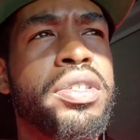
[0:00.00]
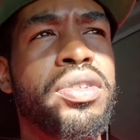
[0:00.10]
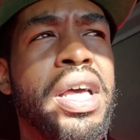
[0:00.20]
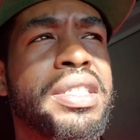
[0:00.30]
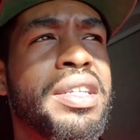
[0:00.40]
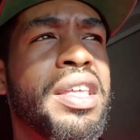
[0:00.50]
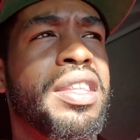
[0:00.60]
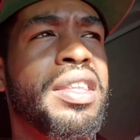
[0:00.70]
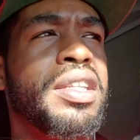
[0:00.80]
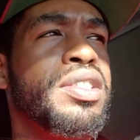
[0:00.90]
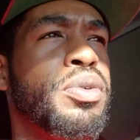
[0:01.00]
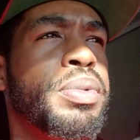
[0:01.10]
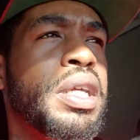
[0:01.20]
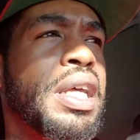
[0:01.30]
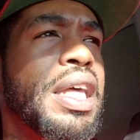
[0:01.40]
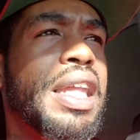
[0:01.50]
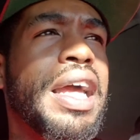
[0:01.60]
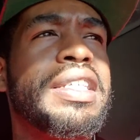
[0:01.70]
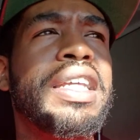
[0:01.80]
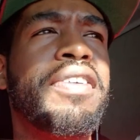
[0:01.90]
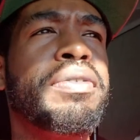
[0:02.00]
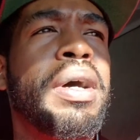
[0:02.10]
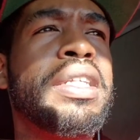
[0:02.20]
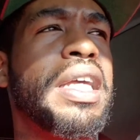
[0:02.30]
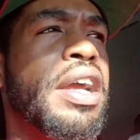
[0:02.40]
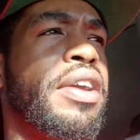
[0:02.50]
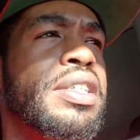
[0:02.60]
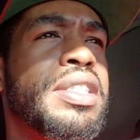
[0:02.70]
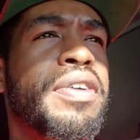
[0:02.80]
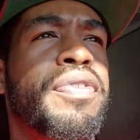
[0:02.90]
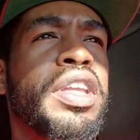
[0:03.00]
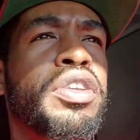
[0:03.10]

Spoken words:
So that's another thing too. But like I said, everybody's area is different.